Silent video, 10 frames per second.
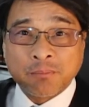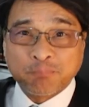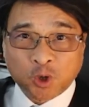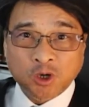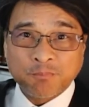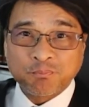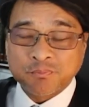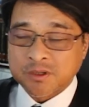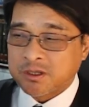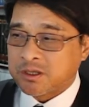po,
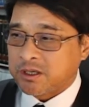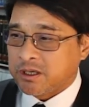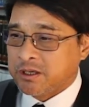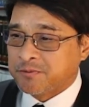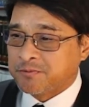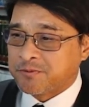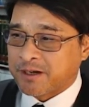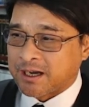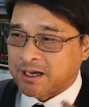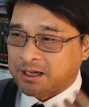if
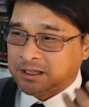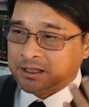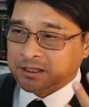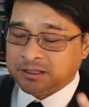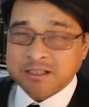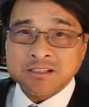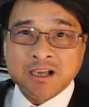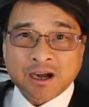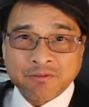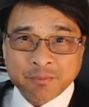this
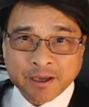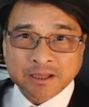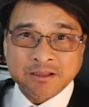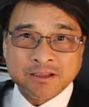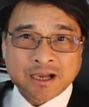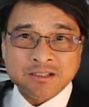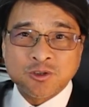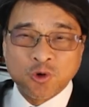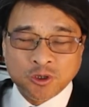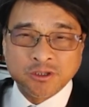government does
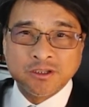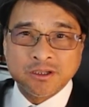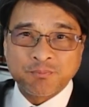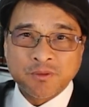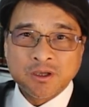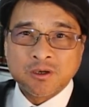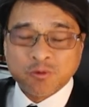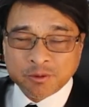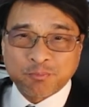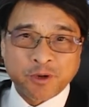good,
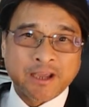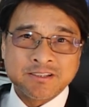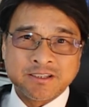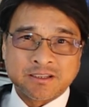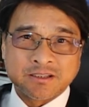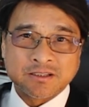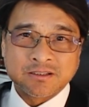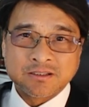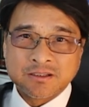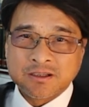we praise it.
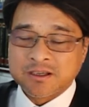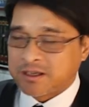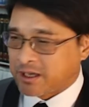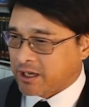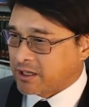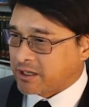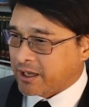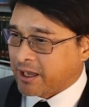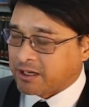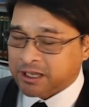And
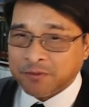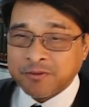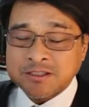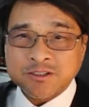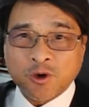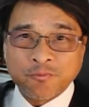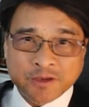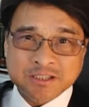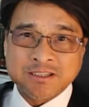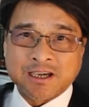if its
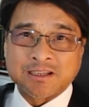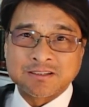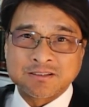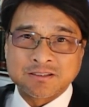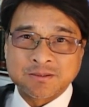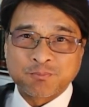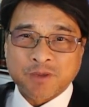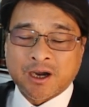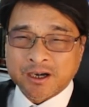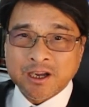officials
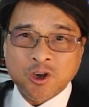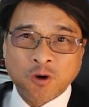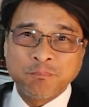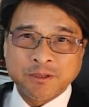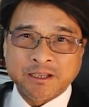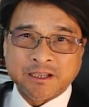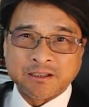are incompetent,